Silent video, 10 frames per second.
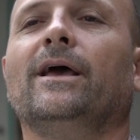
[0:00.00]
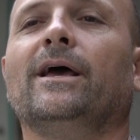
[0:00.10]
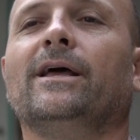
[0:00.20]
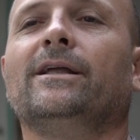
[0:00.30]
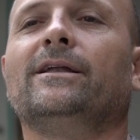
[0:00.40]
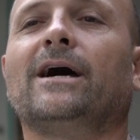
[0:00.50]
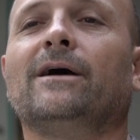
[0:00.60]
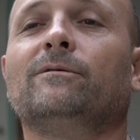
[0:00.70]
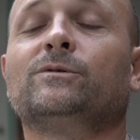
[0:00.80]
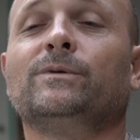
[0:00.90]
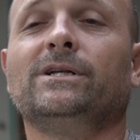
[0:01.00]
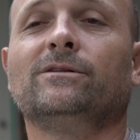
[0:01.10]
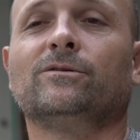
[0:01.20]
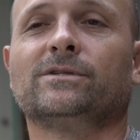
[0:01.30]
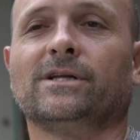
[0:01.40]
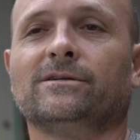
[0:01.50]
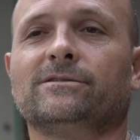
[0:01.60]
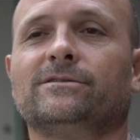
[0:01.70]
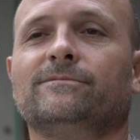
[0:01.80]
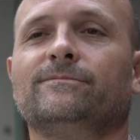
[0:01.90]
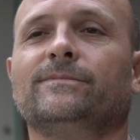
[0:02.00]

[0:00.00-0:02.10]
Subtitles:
and I was reading those letters.